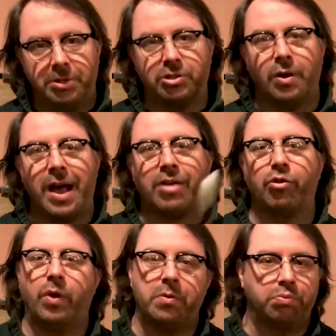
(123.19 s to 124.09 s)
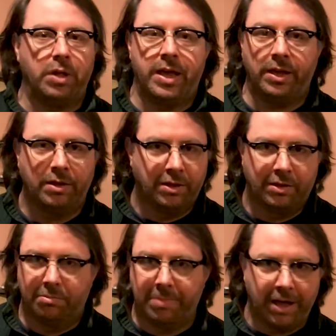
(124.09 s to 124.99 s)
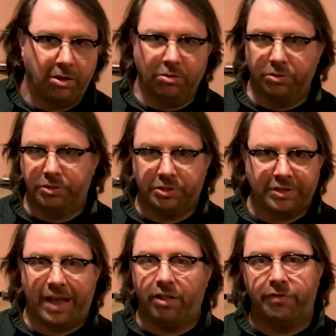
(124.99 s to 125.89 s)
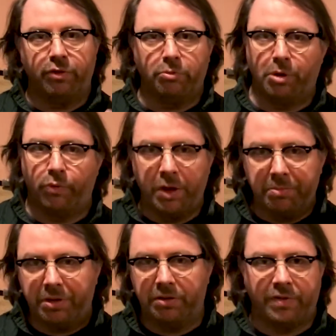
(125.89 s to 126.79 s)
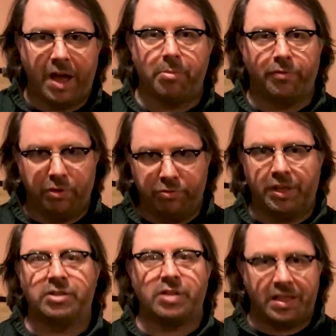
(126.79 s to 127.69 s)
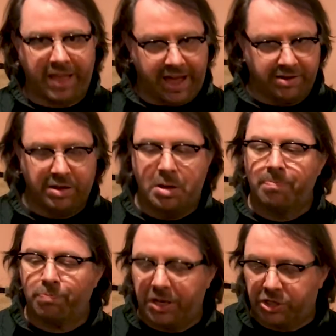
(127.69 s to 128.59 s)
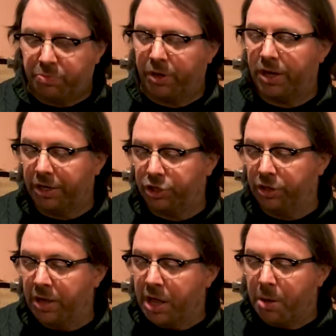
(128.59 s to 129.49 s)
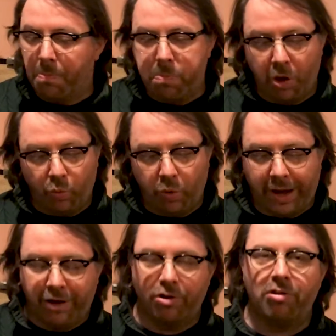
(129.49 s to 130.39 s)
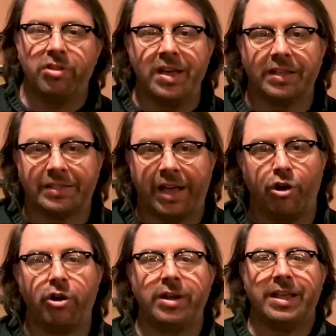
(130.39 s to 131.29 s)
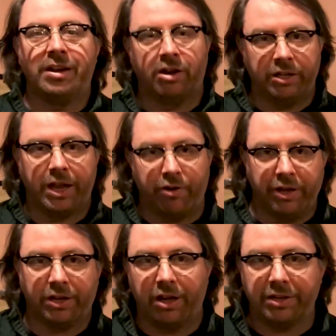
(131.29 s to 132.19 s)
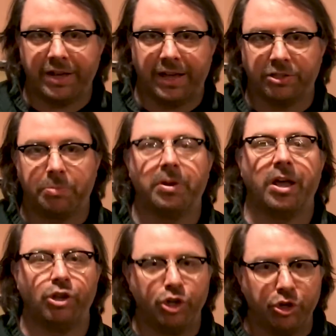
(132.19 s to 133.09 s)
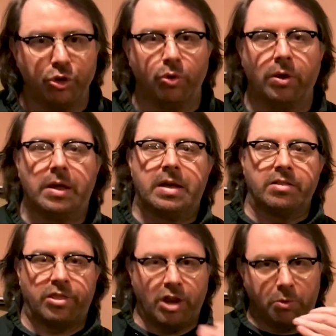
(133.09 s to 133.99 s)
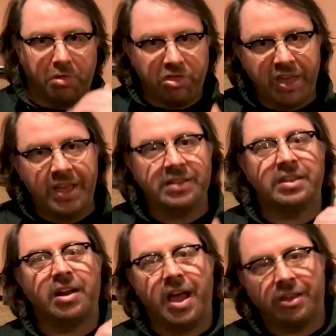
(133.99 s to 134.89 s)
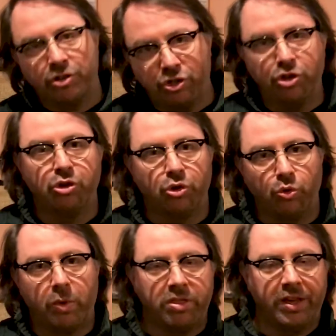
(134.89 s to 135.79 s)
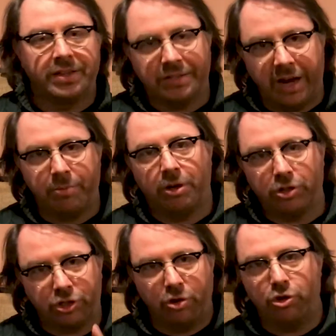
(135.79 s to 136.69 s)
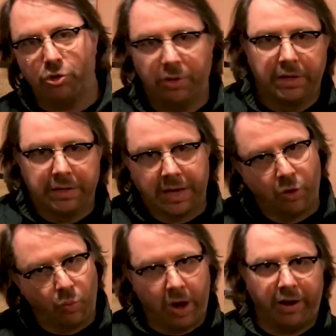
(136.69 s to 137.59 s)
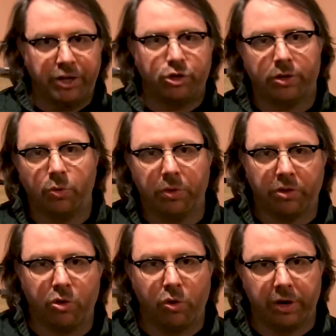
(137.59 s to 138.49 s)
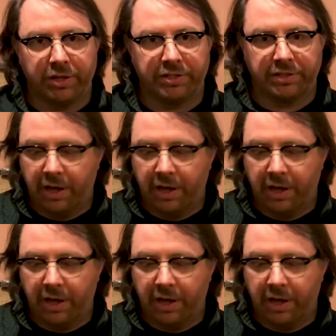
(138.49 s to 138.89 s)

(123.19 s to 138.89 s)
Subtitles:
So I grew up playing bells, xylophone, marimba, vibraphone, things like that, pitched percussion. But when I heard this, I heard it in a Hungarian context, but I knew that there were things that I could do with this, and I'm going to show you kind of where I took it with Chorus.